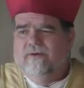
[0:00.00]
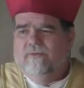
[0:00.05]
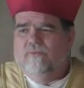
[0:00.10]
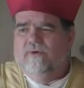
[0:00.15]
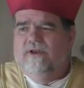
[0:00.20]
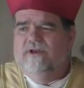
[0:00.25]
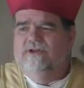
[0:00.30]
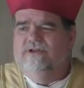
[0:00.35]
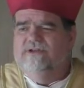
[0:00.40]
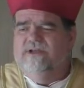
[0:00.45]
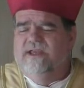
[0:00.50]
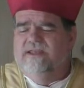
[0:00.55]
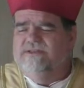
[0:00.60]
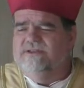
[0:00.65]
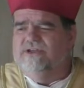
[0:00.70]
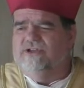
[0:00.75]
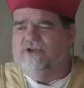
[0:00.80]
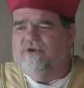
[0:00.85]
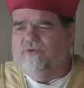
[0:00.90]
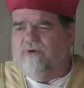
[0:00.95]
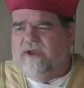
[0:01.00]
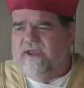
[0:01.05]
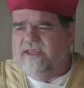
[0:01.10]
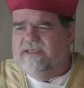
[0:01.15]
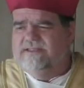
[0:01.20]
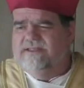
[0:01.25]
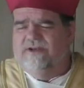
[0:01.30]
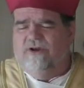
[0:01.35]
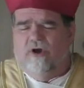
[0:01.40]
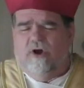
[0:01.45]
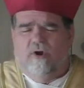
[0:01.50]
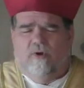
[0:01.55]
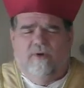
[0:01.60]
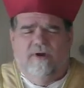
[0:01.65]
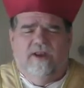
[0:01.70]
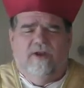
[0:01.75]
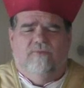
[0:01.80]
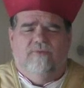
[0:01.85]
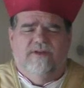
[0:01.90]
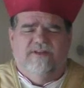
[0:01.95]
When Jesus Christ had
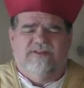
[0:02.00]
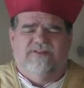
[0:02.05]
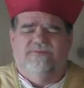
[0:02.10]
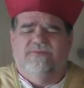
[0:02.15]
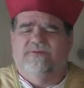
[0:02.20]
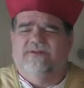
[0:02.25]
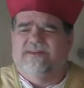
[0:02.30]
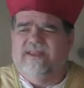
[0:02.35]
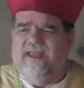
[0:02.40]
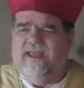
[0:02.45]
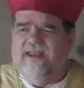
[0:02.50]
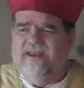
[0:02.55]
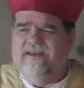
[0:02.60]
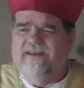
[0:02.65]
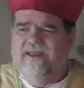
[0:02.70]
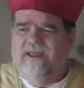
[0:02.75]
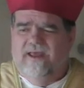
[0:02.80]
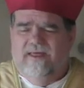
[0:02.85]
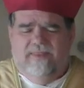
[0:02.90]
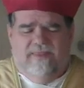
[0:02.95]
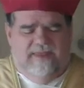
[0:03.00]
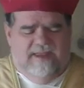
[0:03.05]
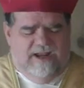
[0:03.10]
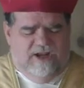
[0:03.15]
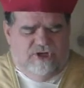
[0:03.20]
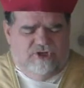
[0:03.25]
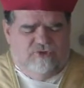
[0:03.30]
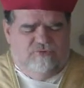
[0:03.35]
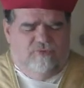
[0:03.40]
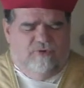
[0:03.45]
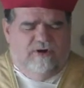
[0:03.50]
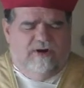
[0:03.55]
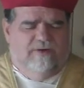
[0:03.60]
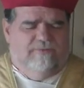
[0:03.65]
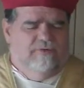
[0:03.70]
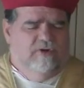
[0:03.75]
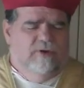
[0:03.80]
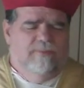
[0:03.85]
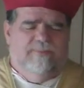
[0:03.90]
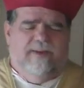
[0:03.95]
already risen the dead, the angels already
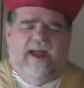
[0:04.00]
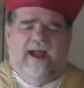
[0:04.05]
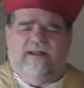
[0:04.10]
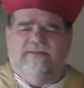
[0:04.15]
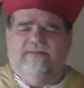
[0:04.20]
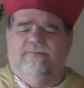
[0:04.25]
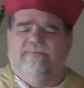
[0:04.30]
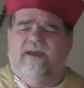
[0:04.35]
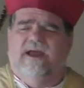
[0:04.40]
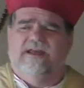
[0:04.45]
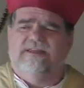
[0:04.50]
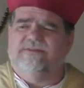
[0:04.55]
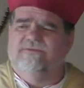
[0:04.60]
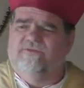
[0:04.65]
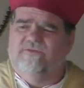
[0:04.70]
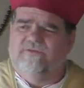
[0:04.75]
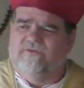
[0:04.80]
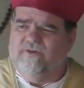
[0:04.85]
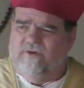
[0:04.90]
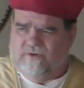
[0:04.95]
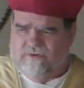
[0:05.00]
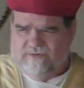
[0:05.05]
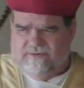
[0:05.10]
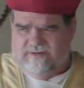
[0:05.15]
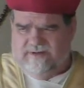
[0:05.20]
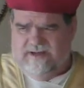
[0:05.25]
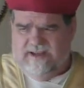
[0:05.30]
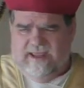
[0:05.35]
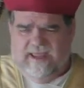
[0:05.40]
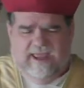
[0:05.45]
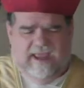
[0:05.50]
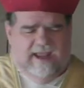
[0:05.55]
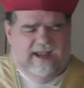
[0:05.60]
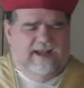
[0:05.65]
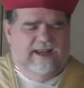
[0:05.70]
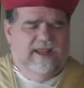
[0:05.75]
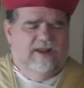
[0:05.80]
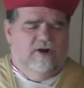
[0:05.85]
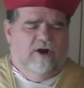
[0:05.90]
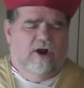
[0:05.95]
rolled back the massive stone,
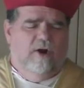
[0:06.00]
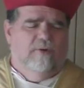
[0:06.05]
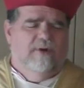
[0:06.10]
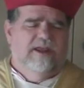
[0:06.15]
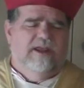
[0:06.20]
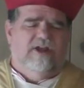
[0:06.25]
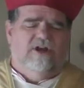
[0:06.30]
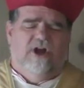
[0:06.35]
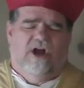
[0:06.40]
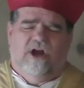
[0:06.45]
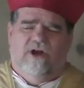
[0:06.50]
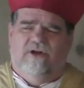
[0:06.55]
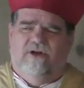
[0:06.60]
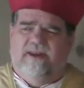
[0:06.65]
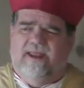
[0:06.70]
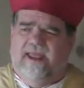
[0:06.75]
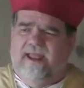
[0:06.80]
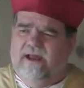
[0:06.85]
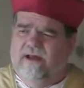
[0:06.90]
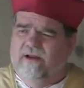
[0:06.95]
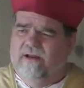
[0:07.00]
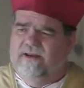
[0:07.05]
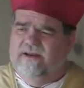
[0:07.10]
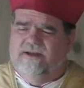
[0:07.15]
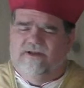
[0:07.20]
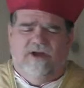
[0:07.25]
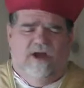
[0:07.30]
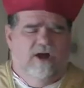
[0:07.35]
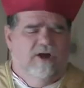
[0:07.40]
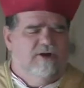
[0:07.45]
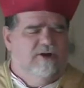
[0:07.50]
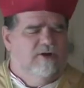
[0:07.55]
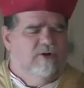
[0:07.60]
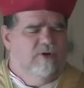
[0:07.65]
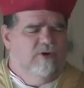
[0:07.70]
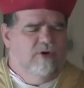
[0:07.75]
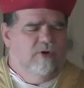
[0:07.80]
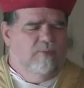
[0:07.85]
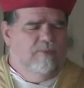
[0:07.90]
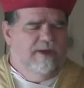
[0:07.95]
and he had already conquered hell and conquered
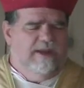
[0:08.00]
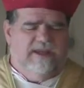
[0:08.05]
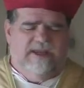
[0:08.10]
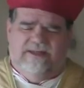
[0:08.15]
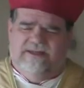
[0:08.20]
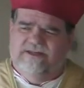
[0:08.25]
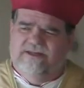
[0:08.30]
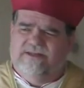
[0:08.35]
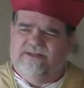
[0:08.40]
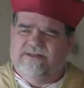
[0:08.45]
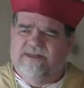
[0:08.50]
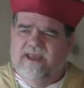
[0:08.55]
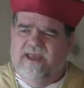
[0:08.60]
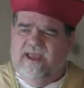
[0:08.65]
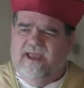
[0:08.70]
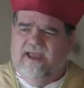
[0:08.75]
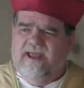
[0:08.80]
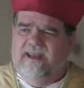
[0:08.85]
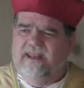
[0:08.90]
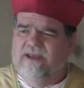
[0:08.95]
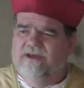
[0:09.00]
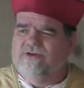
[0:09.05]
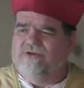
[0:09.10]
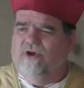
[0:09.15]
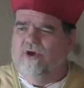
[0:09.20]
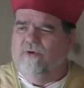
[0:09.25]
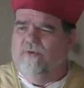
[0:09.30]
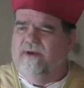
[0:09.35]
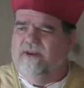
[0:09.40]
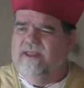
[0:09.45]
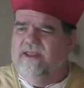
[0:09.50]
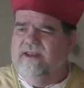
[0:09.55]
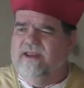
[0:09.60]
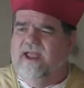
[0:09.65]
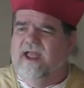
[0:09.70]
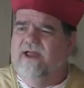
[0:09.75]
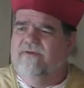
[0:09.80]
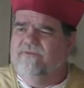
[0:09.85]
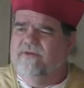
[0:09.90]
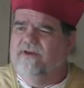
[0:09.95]
all wickedness, and he is already in
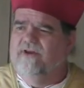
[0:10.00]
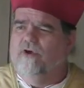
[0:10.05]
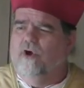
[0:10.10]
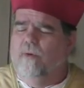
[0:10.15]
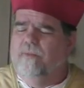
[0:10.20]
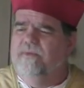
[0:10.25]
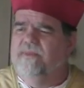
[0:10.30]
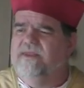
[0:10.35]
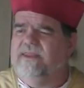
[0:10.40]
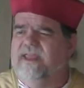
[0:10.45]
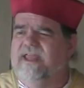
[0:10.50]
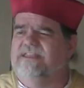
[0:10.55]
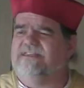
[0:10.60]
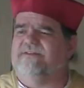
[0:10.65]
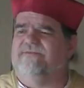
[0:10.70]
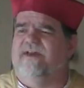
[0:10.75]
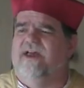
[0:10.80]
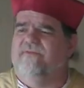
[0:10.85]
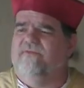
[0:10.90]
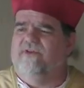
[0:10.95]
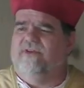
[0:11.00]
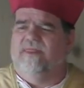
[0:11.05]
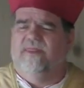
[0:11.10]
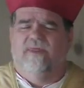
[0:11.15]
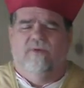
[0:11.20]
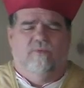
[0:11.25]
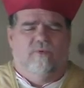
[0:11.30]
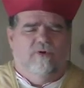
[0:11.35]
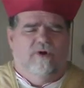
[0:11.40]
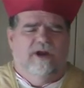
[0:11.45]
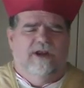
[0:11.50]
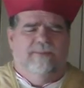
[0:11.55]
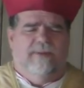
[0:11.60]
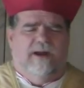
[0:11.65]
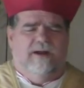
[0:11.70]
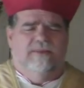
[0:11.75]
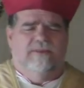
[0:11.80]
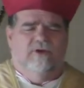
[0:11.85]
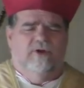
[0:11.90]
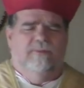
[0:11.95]
heaven and opened the gates of heaven, and they're worried
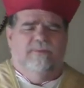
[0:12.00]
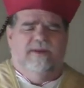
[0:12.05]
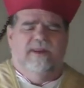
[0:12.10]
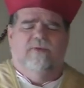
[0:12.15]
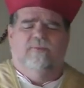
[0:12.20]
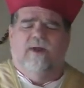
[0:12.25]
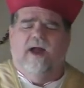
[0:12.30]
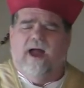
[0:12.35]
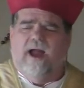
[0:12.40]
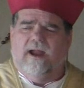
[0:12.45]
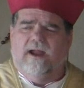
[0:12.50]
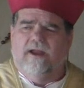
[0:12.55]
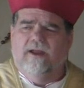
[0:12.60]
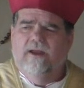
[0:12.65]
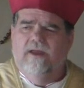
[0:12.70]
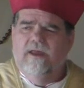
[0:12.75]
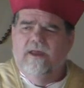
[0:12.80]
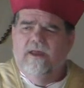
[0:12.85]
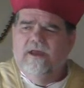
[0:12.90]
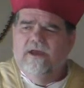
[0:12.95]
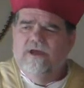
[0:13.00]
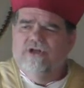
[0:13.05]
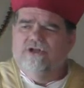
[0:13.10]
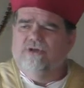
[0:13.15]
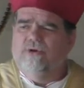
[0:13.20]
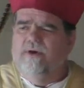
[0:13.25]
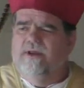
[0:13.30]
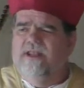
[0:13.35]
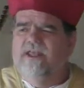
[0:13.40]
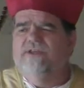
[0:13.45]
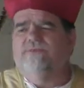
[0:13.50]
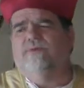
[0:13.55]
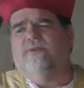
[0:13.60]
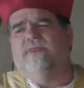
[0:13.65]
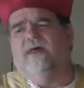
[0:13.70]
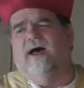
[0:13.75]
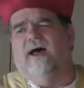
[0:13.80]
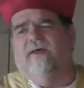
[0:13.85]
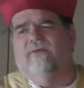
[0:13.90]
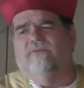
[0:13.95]
about a little bitty rock. So it is with
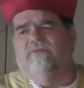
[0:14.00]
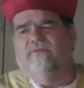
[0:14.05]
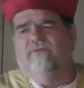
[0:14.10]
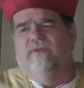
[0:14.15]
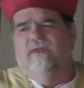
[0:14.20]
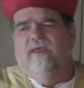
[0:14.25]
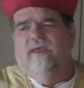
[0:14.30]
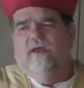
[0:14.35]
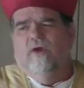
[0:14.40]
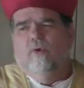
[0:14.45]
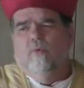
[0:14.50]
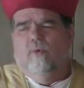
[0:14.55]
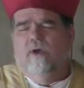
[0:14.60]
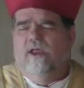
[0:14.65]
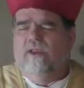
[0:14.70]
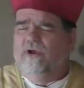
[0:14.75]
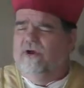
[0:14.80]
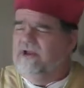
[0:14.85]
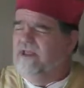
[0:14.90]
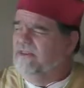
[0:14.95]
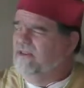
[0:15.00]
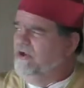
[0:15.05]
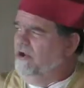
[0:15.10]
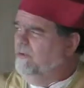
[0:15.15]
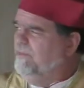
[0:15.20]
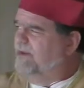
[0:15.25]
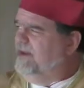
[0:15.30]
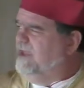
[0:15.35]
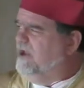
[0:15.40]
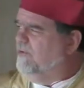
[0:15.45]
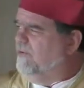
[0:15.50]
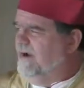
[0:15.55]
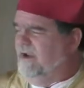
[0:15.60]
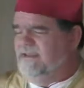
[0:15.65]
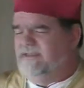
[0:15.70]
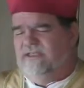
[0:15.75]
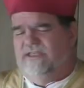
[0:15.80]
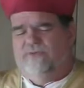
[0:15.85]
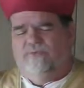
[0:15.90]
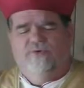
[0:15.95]
us. We look at little bitty
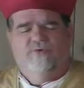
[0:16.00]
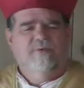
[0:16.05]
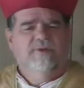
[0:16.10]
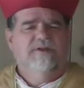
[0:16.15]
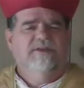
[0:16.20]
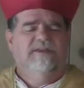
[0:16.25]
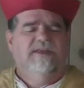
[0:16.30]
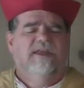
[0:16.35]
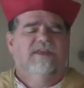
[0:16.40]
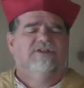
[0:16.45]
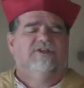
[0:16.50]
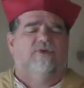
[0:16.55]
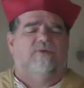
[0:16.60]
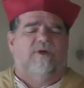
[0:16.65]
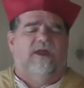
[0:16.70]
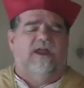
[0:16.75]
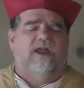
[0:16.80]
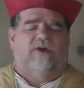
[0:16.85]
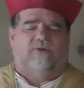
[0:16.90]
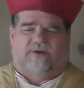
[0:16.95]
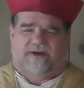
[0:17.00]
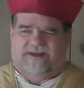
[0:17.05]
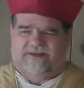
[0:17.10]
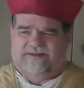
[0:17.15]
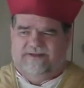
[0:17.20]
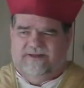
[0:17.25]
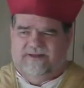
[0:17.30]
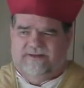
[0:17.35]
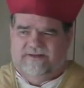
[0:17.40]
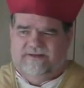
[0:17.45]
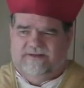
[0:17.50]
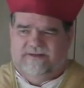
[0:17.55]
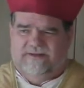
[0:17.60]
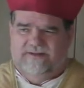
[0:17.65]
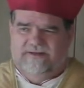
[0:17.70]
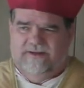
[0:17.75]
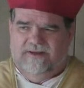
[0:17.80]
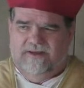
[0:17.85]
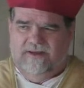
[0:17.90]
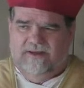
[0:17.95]
crises, which we see as great
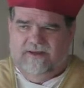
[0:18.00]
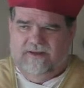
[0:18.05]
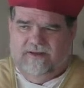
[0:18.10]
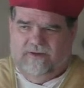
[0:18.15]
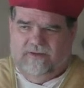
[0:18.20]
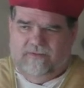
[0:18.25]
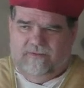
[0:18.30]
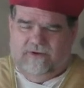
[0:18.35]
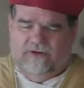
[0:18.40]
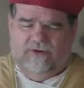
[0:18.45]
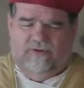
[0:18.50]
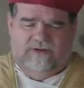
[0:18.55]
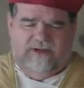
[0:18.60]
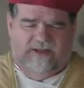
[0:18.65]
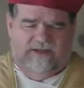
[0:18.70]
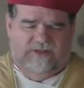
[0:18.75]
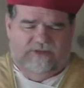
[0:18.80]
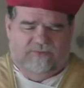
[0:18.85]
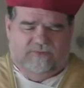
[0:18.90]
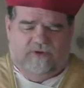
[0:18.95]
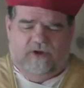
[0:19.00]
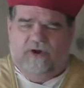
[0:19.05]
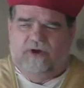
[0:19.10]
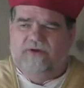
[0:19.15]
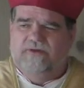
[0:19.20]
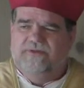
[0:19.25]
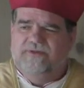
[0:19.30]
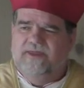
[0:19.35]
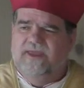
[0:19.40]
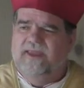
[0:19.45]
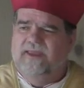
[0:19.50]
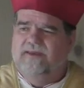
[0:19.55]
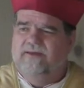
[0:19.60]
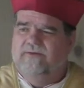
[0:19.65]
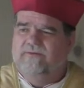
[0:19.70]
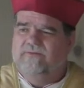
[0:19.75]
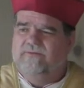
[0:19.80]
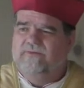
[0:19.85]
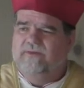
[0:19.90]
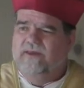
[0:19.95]
crises. We're looking at the wrong
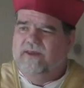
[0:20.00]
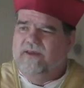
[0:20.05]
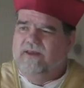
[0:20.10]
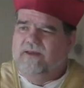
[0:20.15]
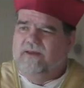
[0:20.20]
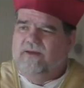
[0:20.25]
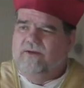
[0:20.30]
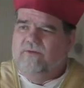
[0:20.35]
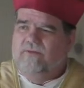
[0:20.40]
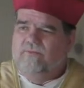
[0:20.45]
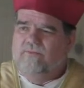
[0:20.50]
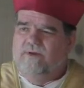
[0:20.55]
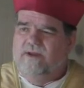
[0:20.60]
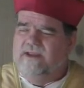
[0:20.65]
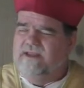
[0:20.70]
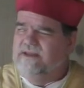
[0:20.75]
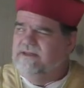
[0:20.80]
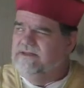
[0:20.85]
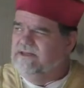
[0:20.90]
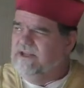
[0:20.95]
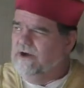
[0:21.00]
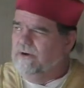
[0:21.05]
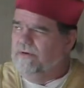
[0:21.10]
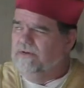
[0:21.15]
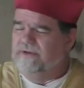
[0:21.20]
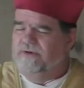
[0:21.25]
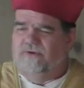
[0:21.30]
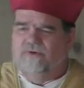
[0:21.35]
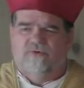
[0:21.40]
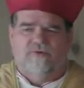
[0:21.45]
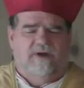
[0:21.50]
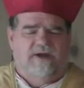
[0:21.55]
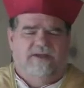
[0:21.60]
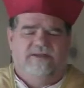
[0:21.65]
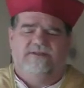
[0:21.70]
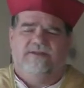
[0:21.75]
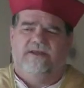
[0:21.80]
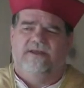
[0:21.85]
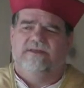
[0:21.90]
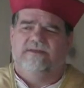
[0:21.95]
things. We can deal with little
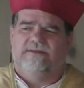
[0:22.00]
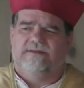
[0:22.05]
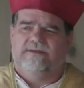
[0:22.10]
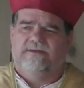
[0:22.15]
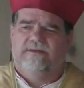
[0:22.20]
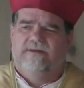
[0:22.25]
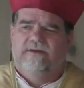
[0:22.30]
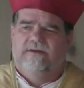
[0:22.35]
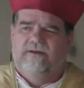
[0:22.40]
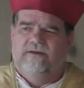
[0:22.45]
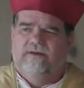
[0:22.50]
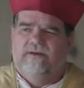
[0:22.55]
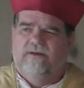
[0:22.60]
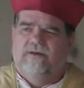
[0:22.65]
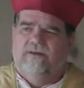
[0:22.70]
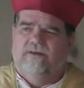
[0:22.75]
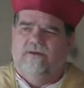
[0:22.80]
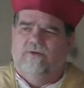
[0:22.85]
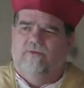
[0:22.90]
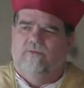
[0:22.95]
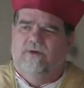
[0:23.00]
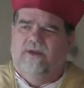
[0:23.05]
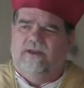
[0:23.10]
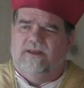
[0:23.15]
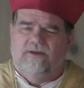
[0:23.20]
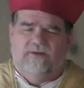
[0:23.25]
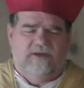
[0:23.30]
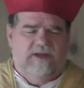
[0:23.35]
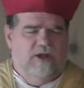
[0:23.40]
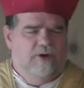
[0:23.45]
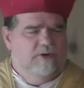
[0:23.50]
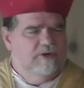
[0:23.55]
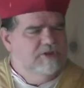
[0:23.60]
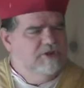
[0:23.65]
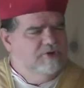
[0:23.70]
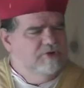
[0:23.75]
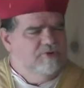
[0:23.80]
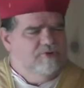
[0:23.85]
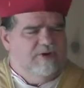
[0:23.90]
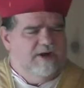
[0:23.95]
crises. You know, we can deal with
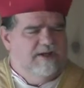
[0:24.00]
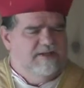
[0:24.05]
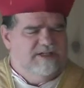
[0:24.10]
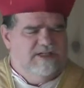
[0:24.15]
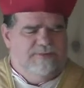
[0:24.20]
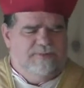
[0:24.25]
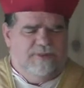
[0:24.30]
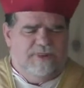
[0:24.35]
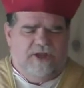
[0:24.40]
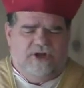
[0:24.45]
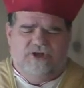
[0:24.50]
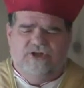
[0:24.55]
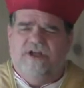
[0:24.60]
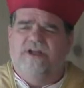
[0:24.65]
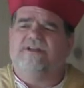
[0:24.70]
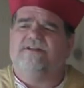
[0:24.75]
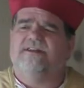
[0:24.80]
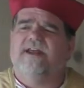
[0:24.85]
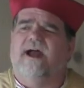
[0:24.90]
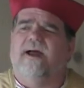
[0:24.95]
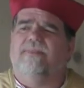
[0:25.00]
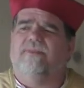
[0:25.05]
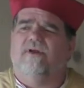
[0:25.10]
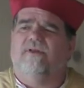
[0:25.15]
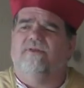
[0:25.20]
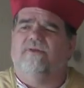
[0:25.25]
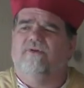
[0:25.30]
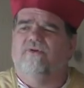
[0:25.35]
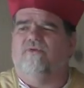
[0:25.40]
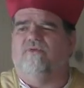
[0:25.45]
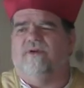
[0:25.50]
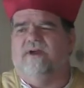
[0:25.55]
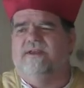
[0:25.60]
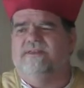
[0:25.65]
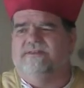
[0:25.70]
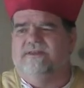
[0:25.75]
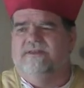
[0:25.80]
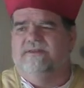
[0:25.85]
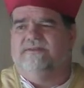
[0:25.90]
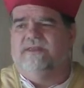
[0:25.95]
little crises, but they're just that. They're little
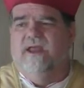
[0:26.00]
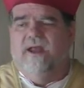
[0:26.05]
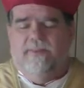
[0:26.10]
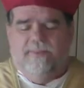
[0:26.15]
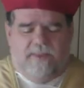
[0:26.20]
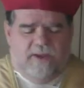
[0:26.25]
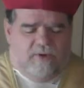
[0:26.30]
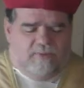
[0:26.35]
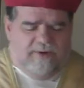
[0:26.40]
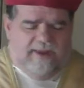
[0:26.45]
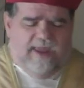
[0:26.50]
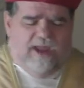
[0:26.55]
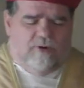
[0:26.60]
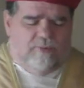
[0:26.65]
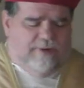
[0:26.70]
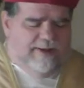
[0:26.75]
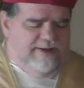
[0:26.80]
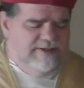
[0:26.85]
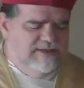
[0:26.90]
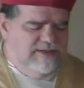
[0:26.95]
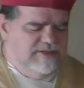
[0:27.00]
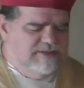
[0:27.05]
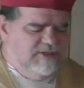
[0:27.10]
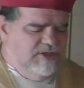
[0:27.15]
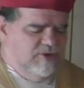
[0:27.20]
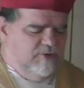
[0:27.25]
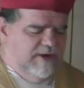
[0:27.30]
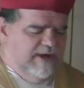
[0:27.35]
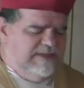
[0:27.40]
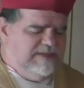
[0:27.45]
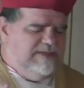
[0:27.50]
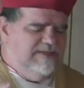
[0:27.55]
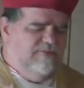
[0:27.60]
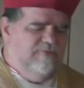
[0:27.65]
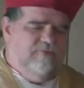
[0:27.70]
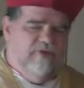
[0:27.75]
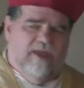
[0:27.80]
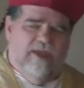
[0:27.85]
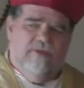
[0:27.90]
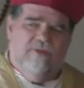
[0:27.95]
crises. The great crisis is the crisis of
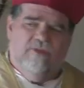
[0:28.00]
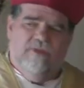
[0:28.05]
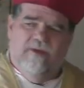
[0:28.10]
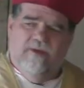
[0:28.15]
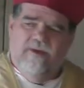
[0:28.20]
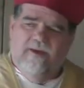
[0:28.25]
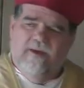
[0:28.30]
faith,